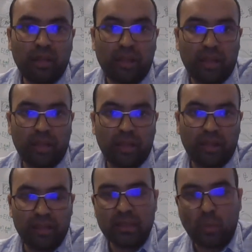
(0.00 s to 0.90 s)
and
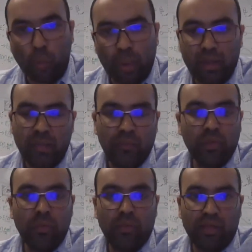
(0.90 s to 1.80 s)
it's 1
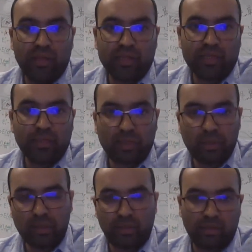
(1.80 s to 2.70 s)
everywhere except
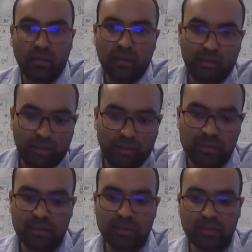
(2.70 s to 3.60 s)
in
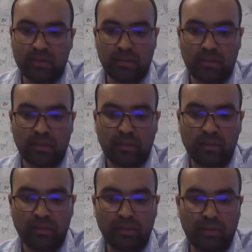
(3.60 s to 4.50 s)

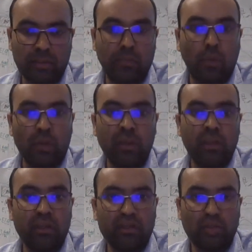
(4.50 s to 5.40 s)
these border
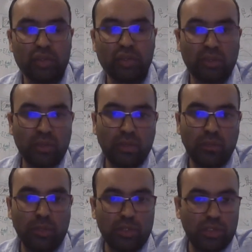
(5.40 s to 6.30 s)
areas which
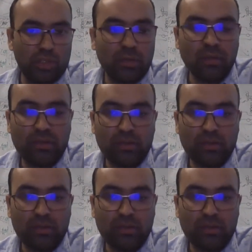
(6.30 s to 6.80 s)
merge in.